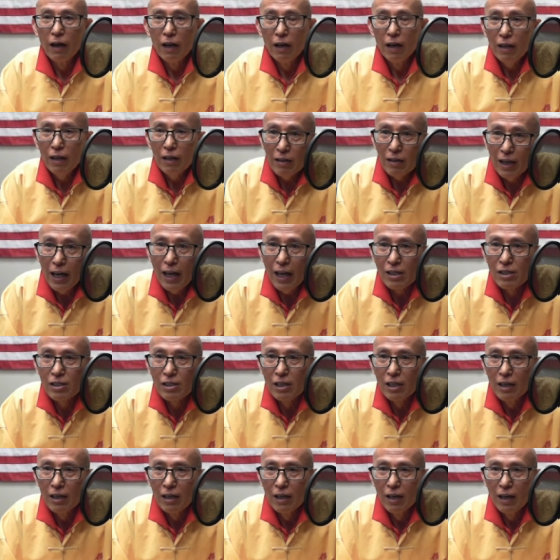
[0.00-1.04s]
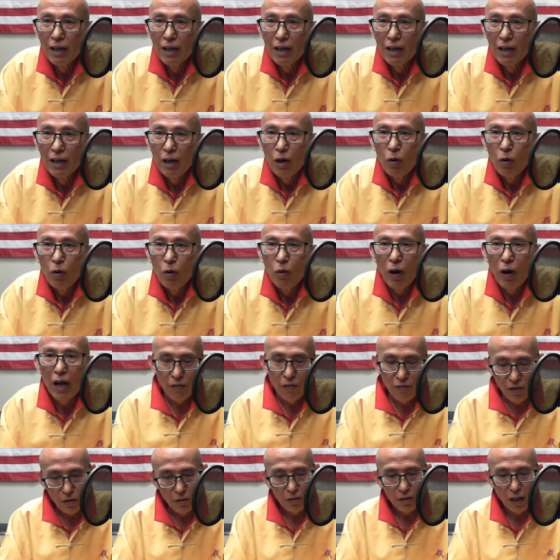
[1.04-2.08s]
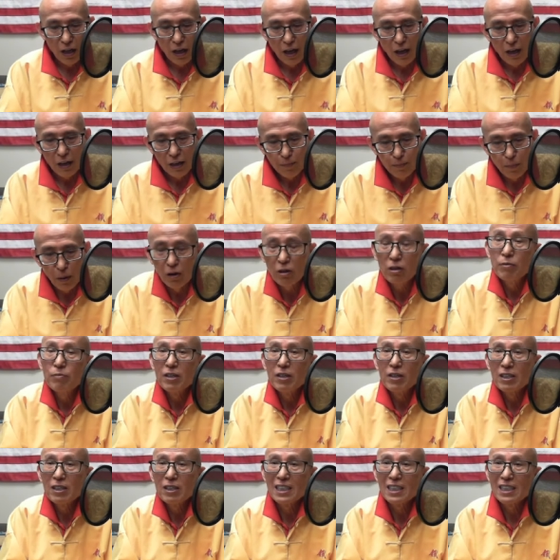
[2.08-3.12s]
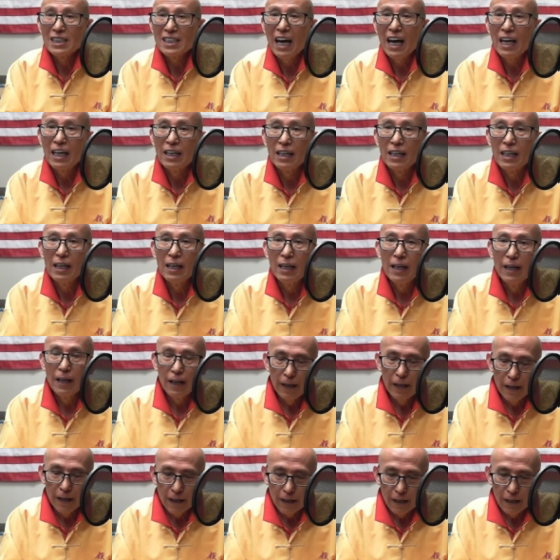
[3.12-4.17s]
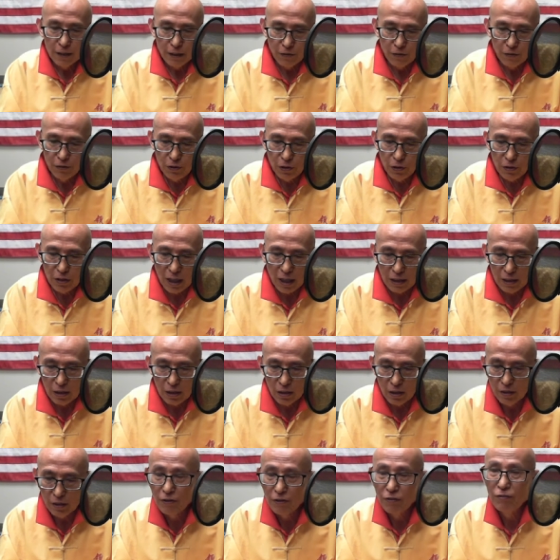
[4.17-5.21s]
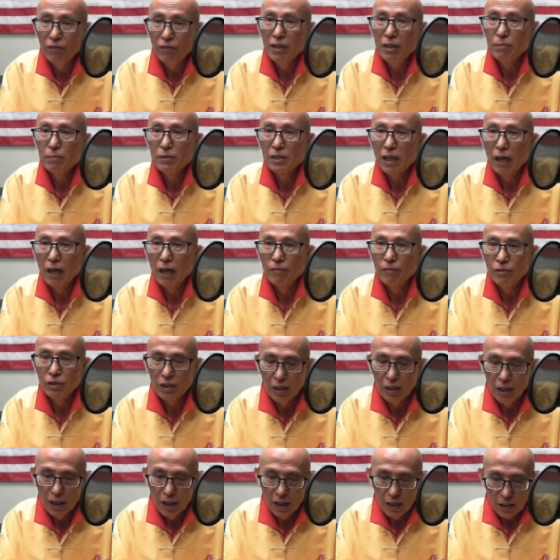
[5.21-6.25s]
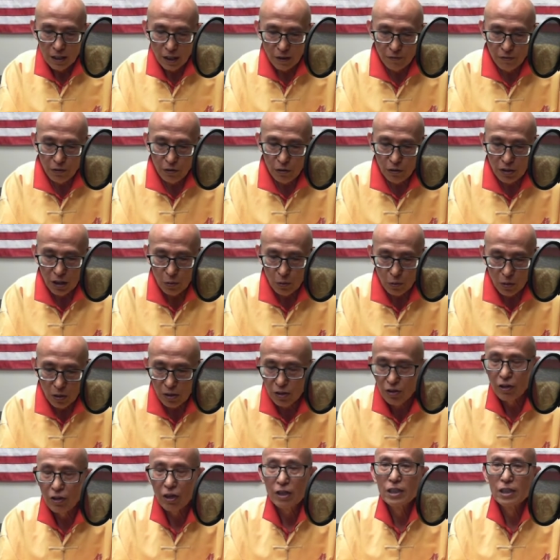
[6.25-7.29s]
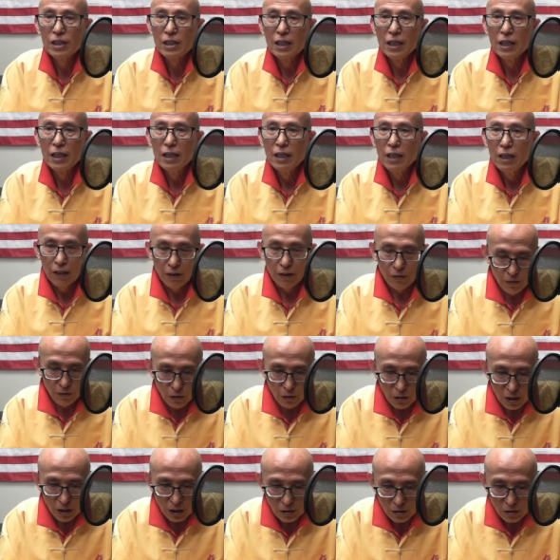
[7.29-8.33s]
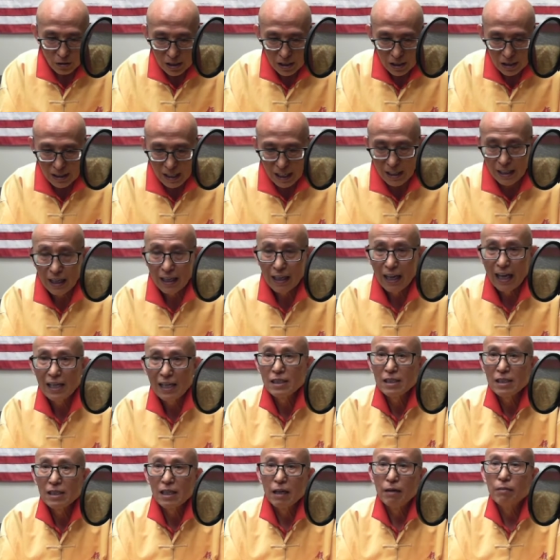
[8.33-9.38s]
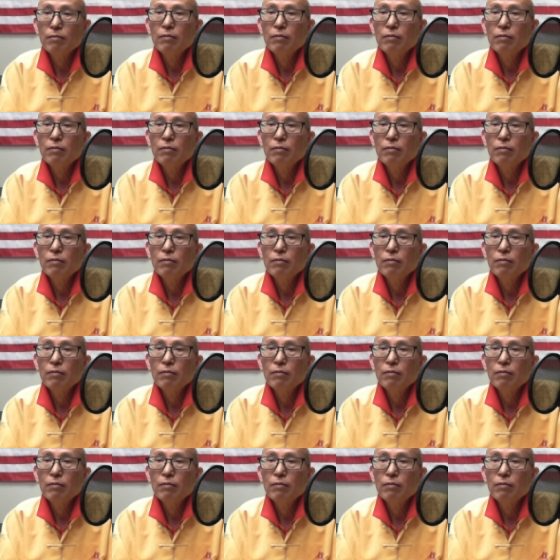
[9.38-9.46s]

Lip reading: Kids. Why? They feel they are bottom of the society. They feel they cannot even feed themselves. They feel they're worthless. They feel society against them.